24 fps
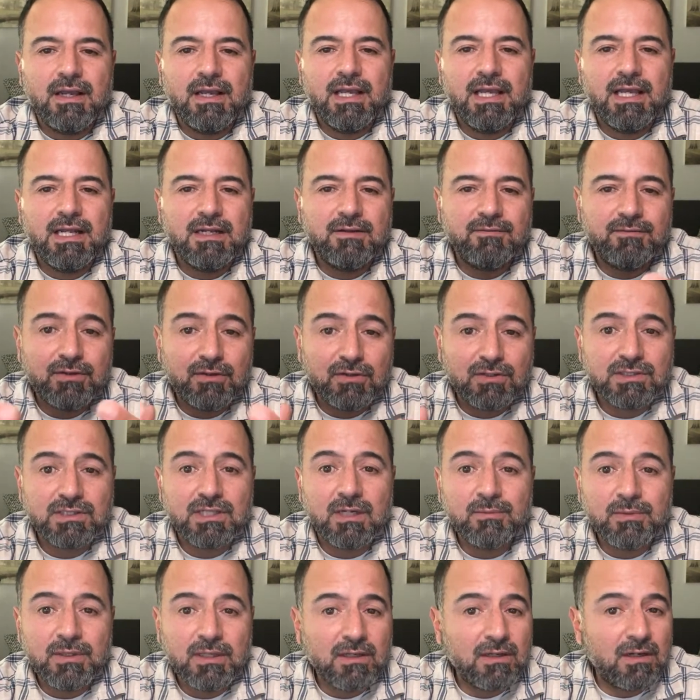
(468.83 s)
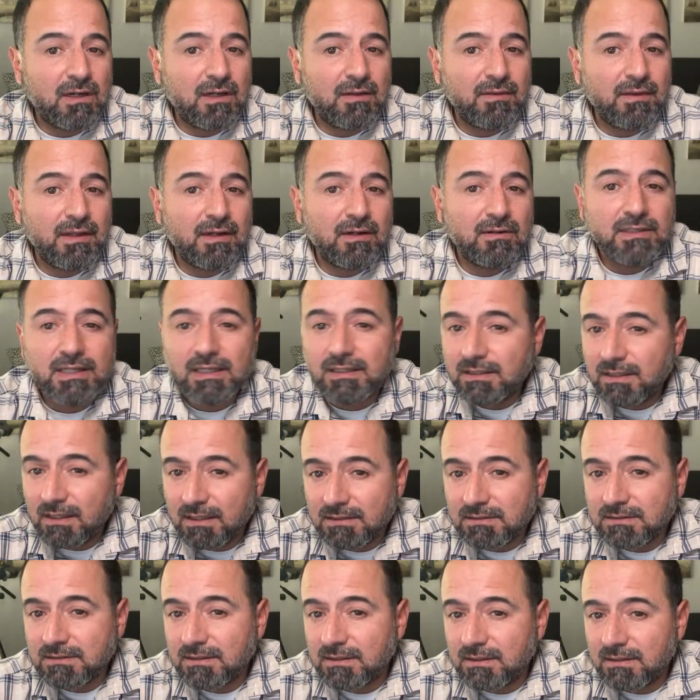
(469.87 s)
And if there's something on there that
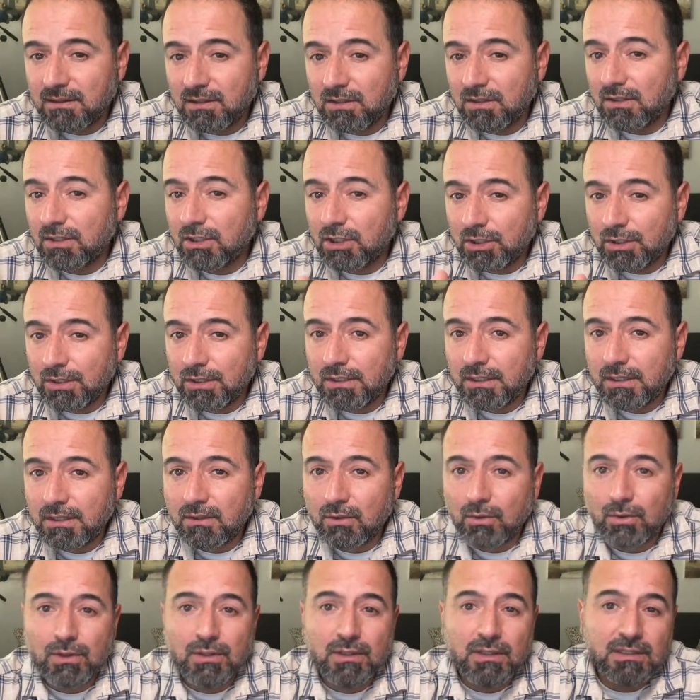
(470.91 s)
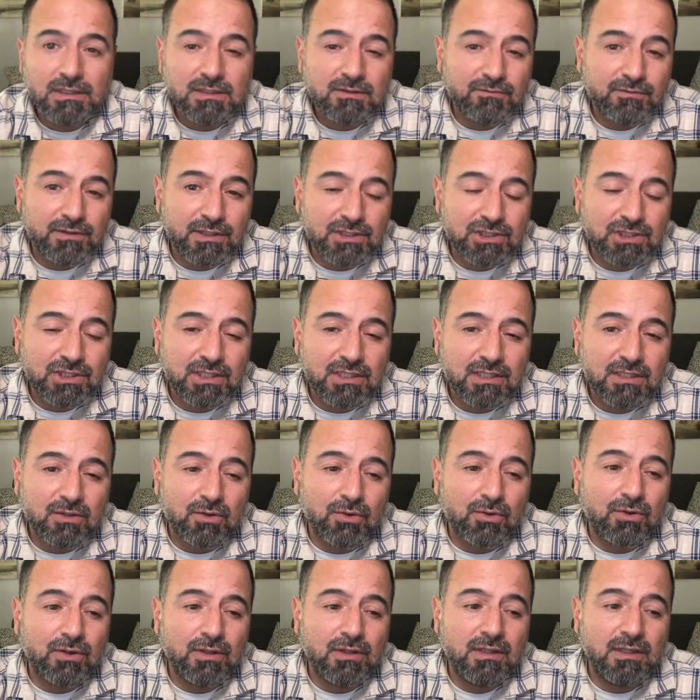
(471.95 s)
doesn't look good, or it looks fishy,
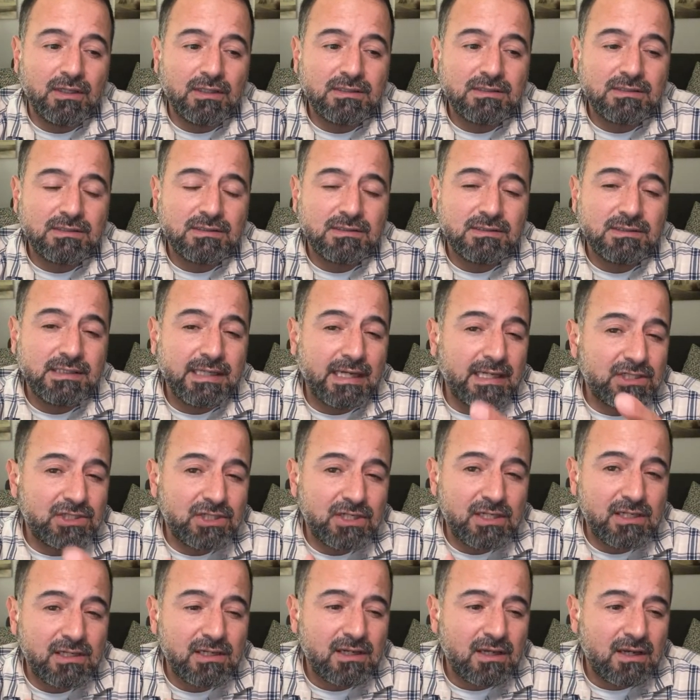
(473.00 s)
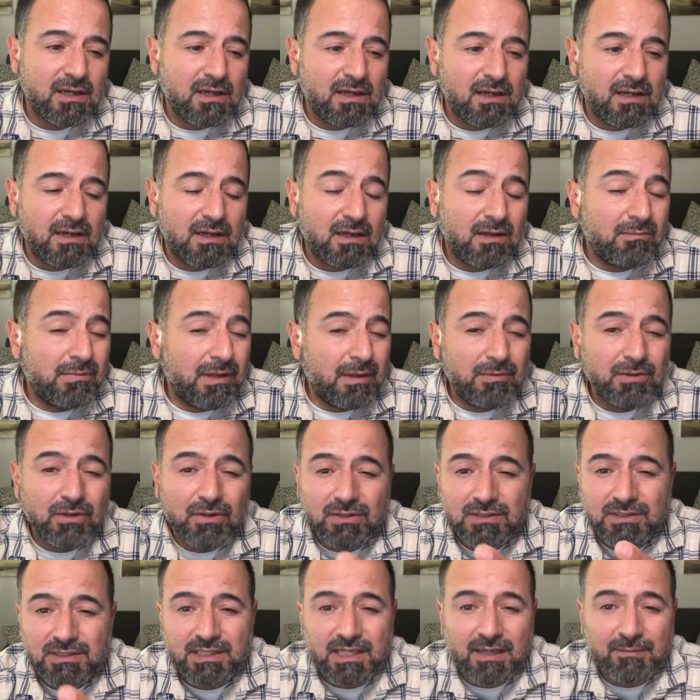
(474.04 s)
or it looks sketchy, maybe you're
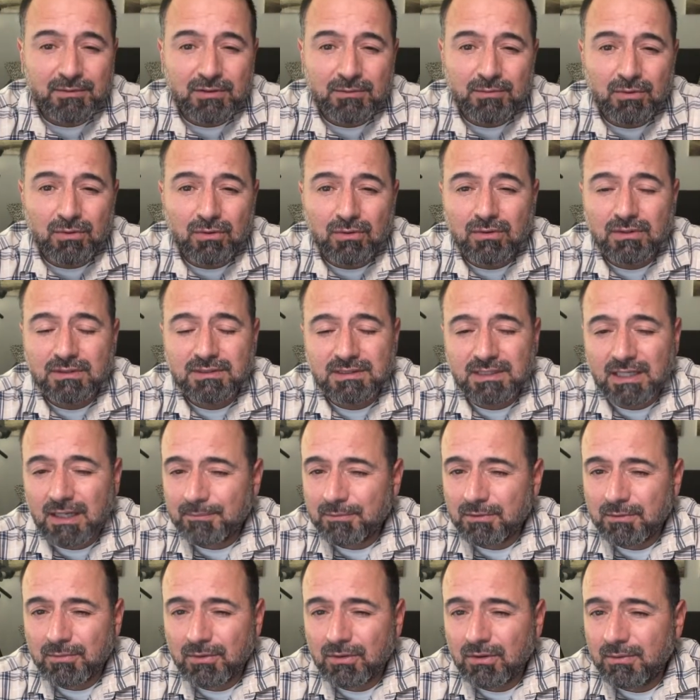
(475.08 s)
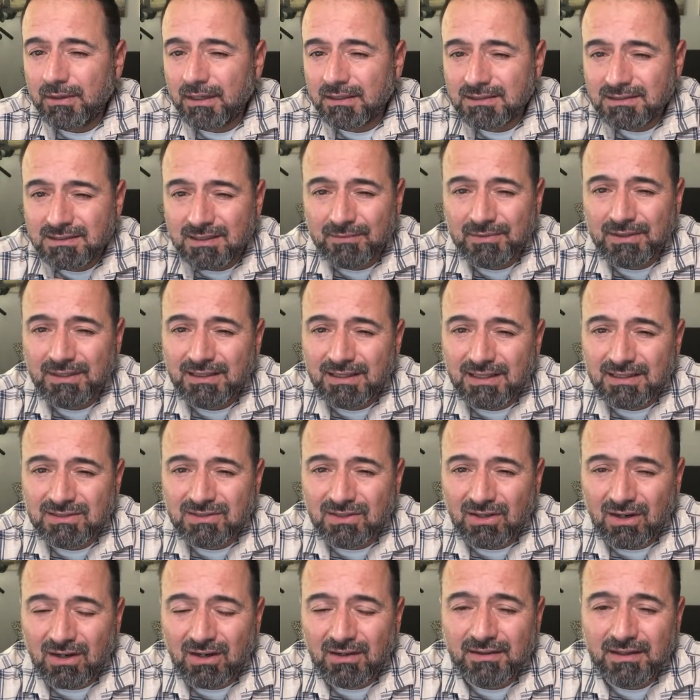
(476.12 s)
skeptical about something that's
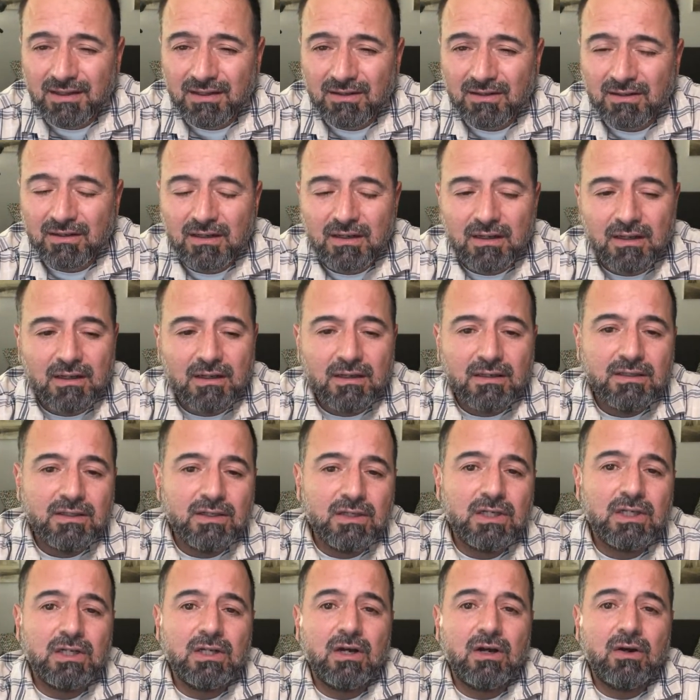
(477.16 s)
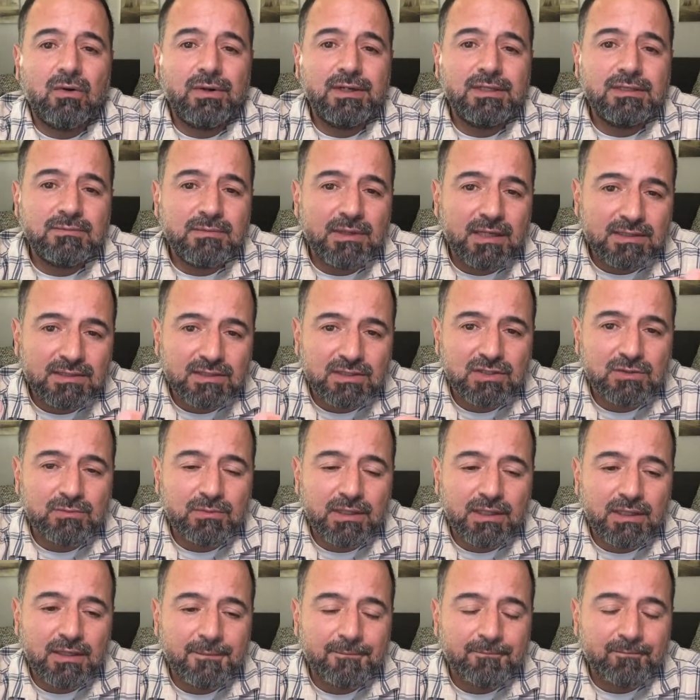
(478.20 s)
on there, you can always message
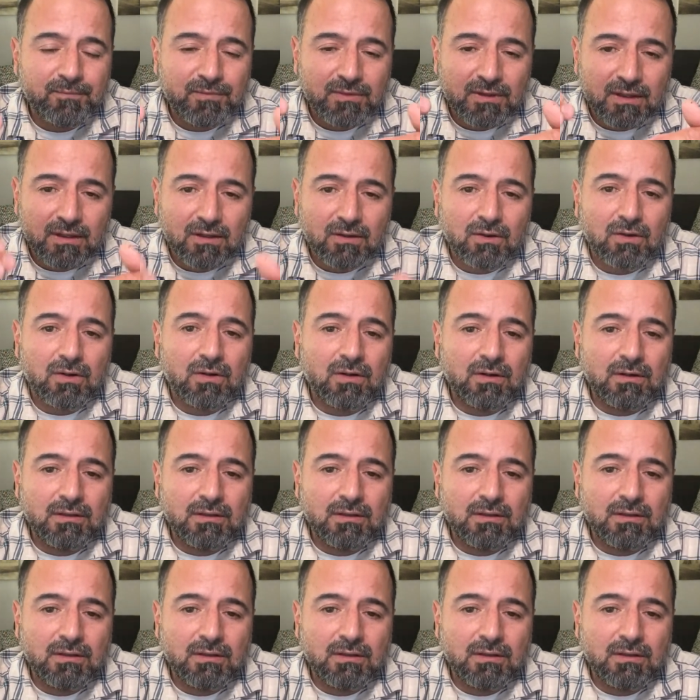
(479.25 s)
me, or